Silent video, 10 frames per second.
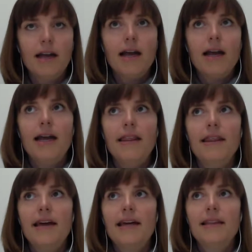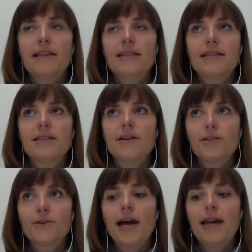and that this is
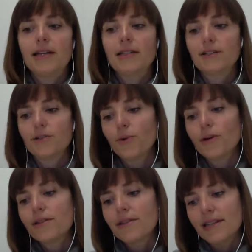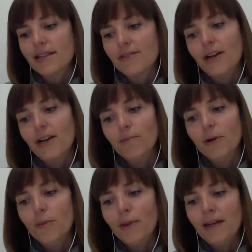also heading toward this final
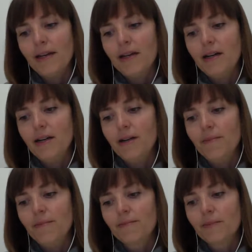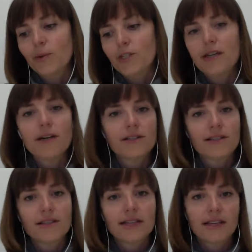moment, which he calls
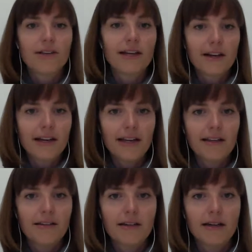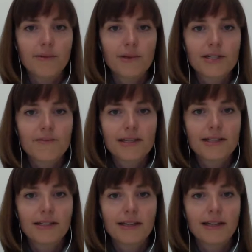the singularity, which is
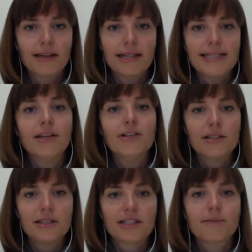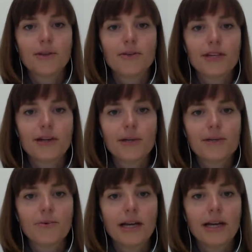basically an intelligence explosion, at
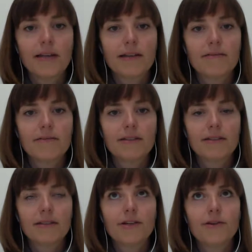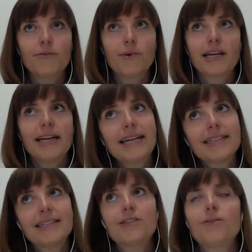which point, if we're
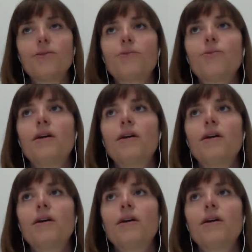connected to